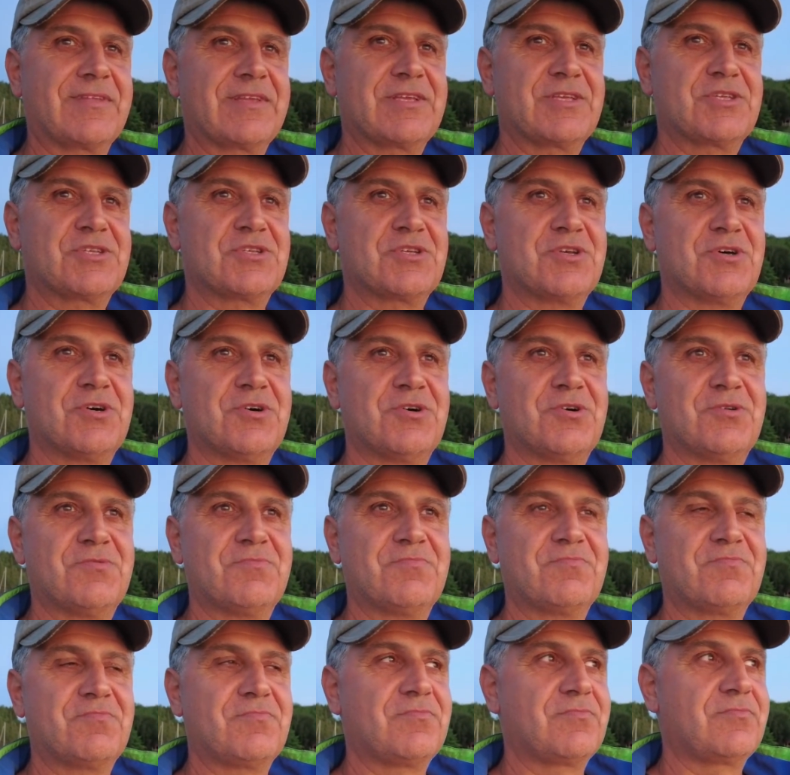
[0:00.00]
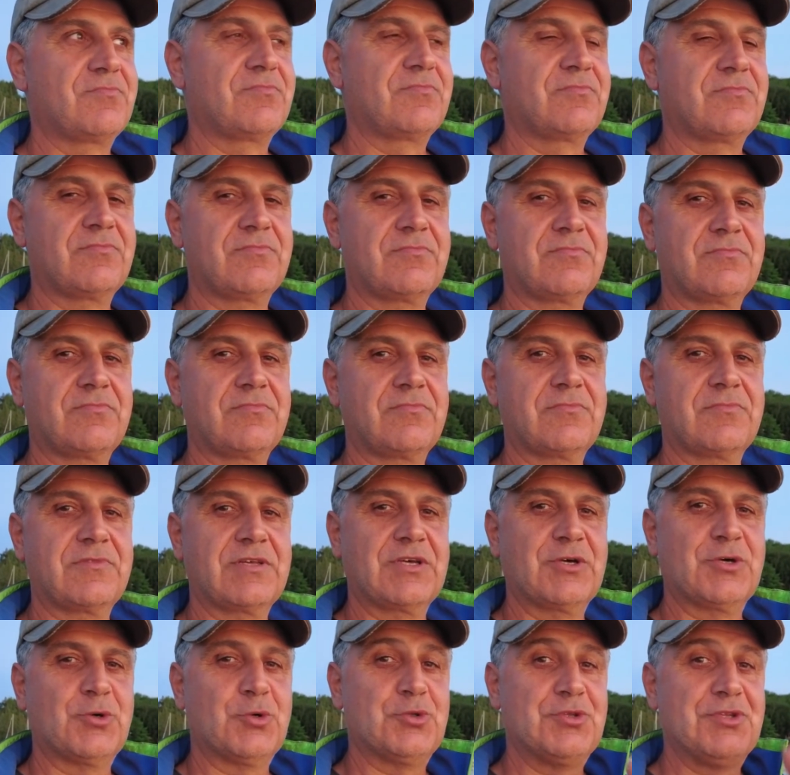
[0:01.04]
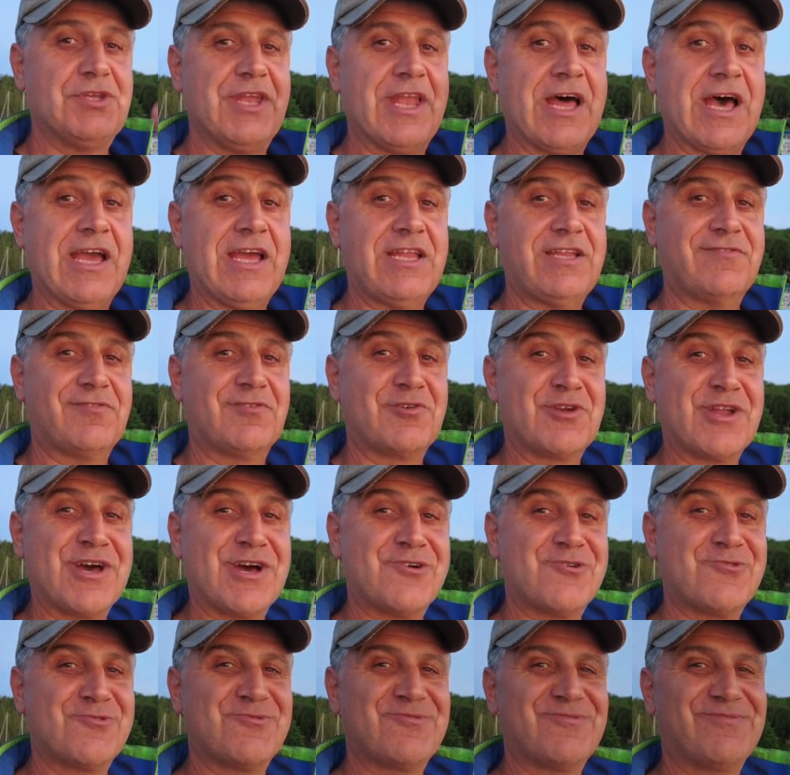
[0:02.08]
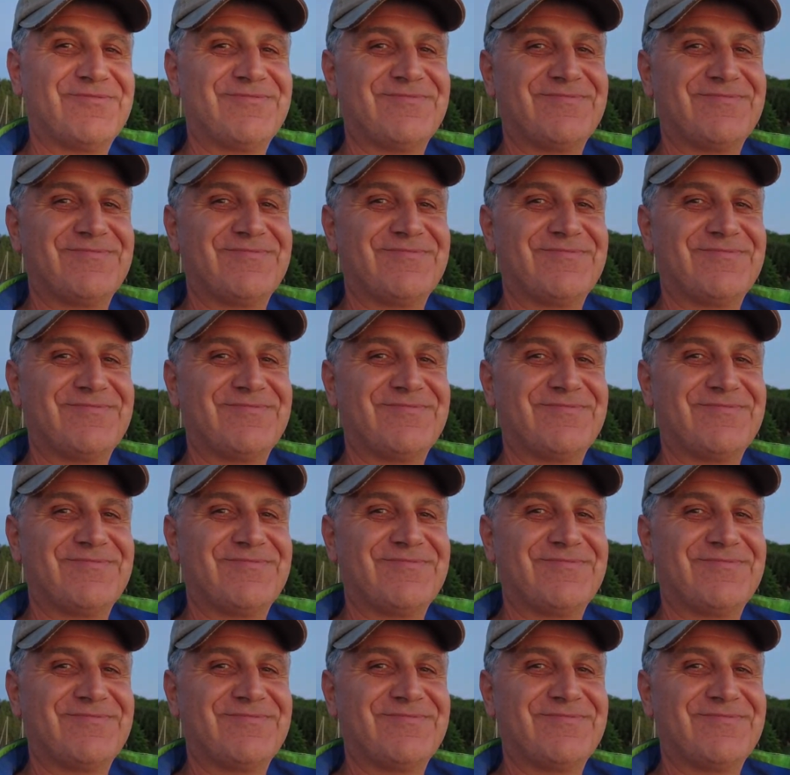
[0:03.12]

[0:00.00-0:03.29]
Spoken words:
So good night for now.